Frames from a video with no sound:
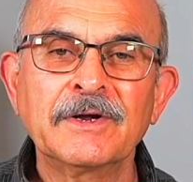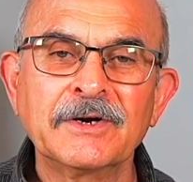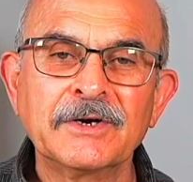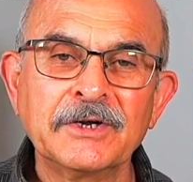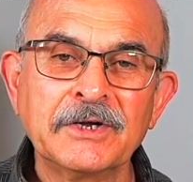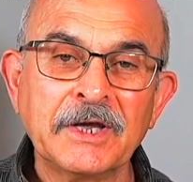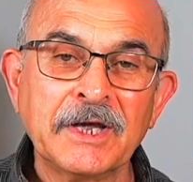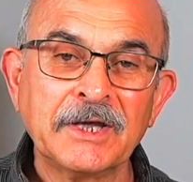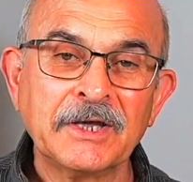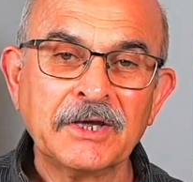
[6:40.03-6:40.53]

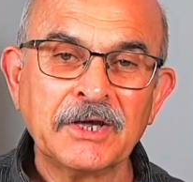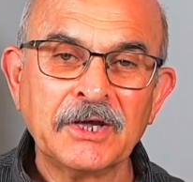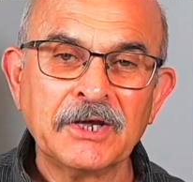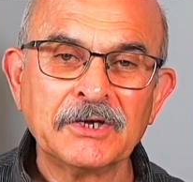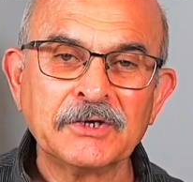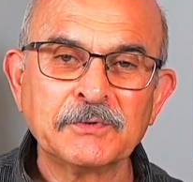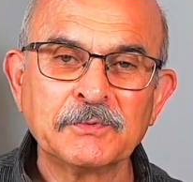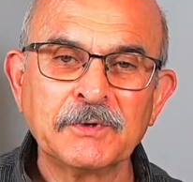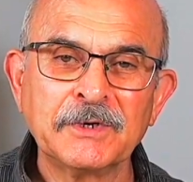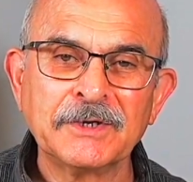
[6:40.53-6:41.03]

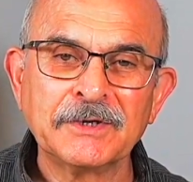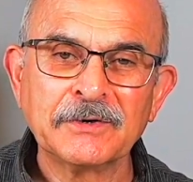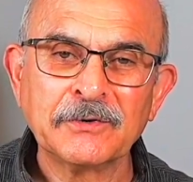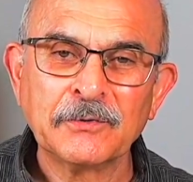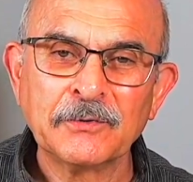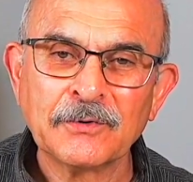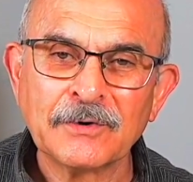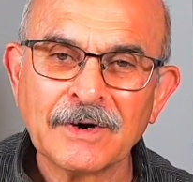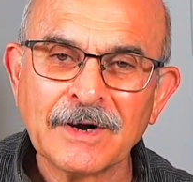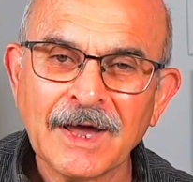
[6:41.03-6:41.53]
re-engagement
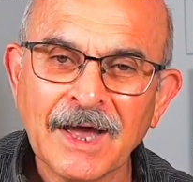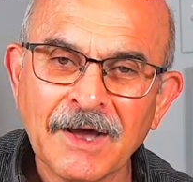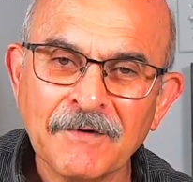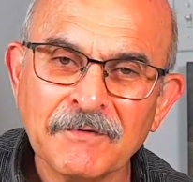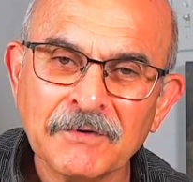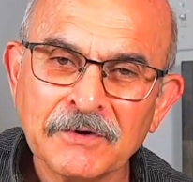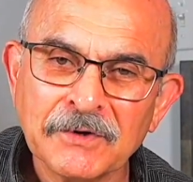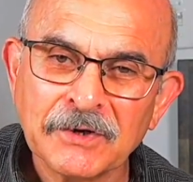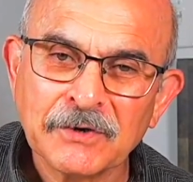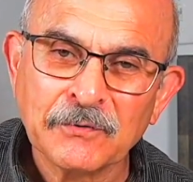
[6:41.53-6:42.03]
or
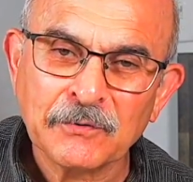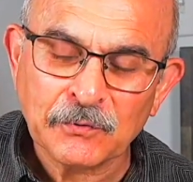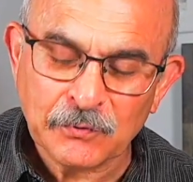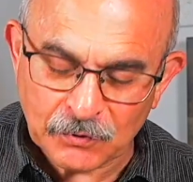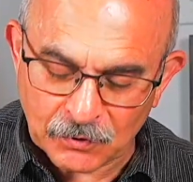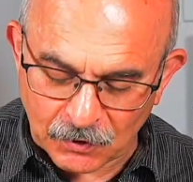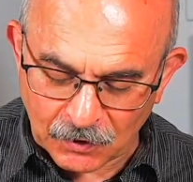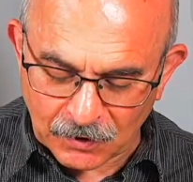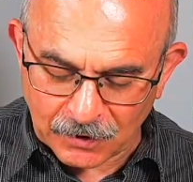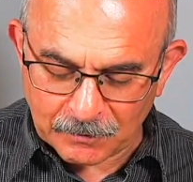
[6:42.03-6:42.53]
having the
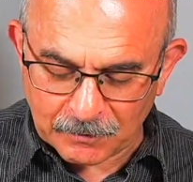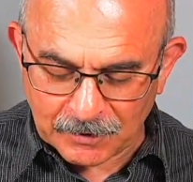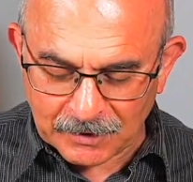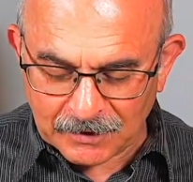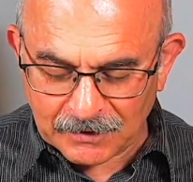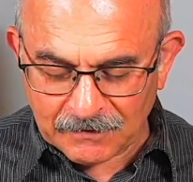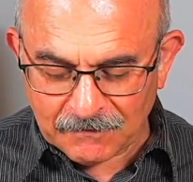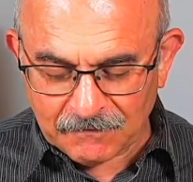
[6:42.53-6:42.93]
good time